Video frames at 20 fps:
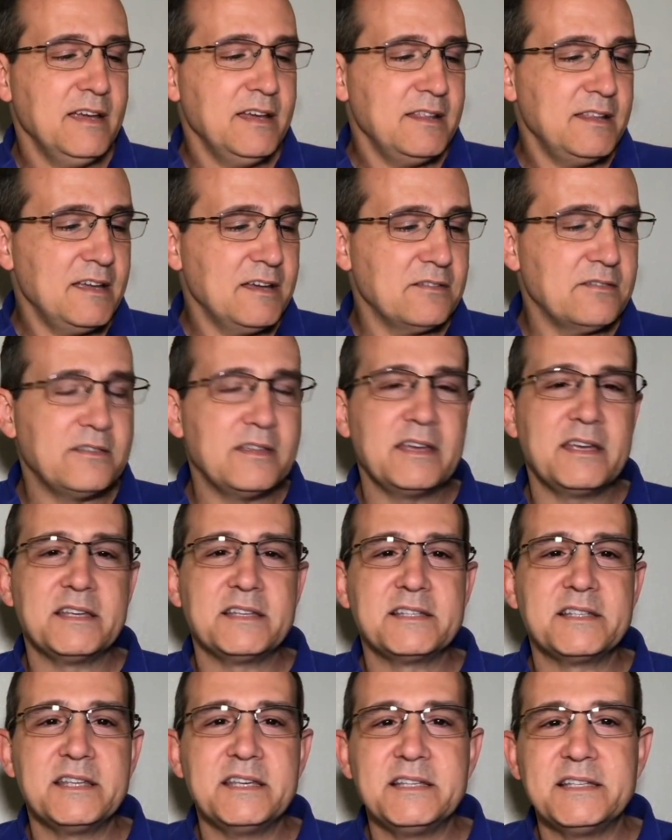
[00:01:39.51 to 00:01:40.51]
The other thing
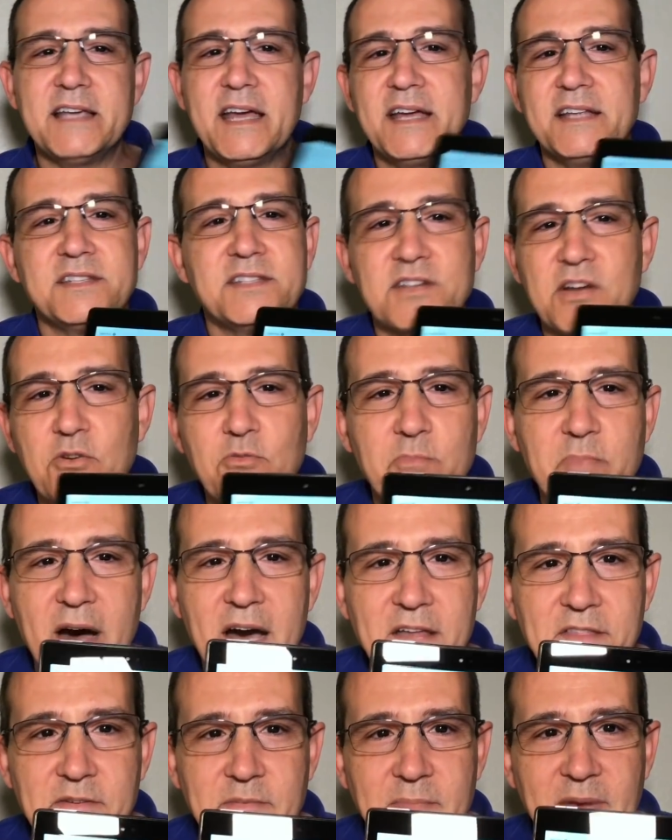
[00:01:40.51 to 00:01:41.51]
is these ads don't
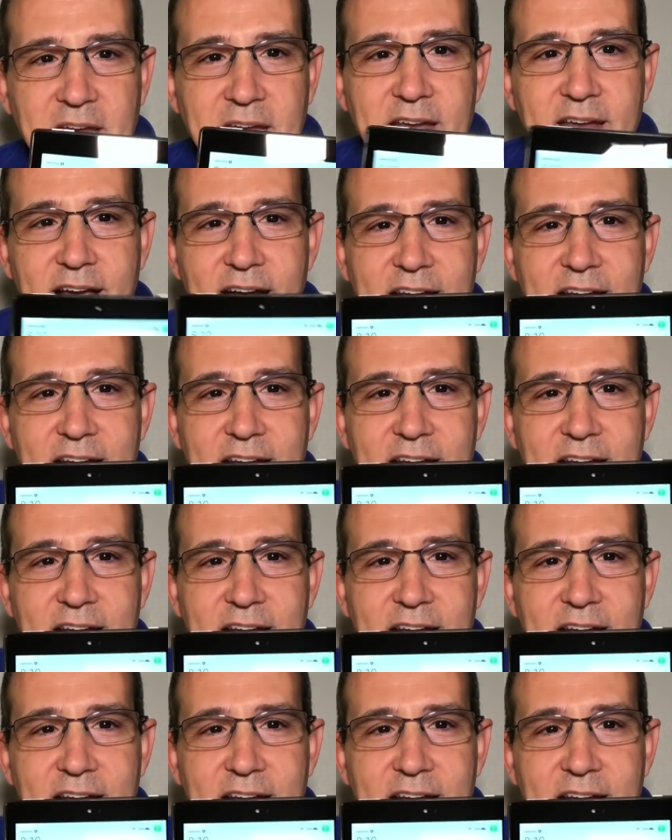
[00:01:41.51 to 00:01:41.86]
bother me.